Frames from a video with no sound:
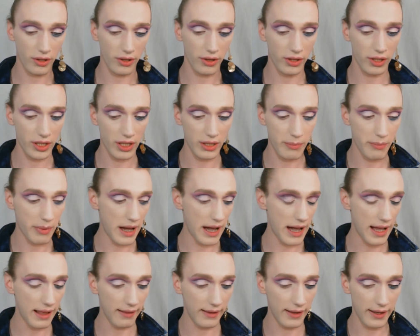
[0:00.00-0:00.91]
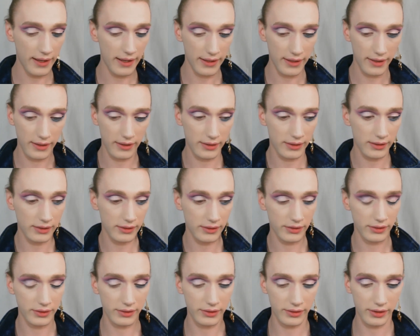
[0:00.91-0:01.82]
the palette,
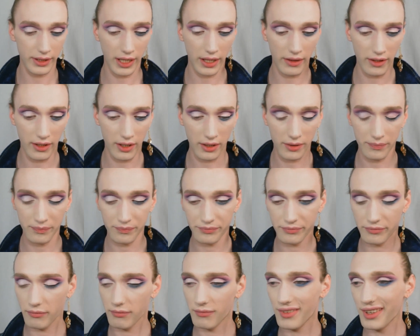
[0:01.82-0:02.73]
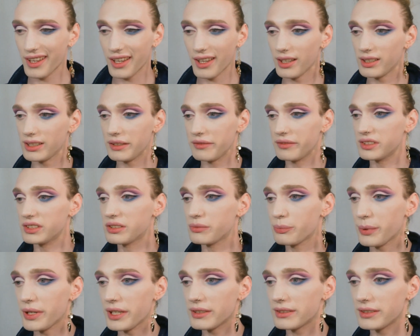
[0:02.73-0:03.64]
I can't even
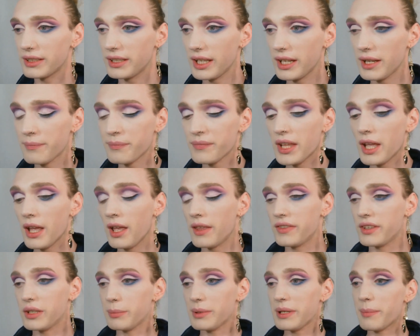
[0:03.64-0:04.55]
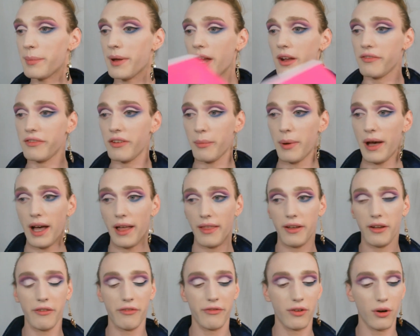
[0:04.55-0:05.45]
speak today, the Be Perfect
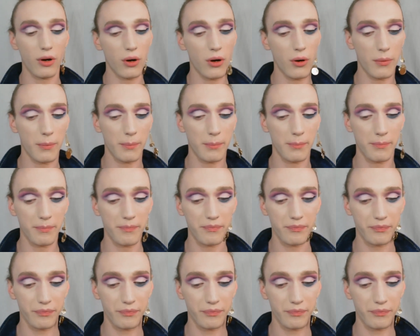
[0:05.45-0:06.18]
palette from,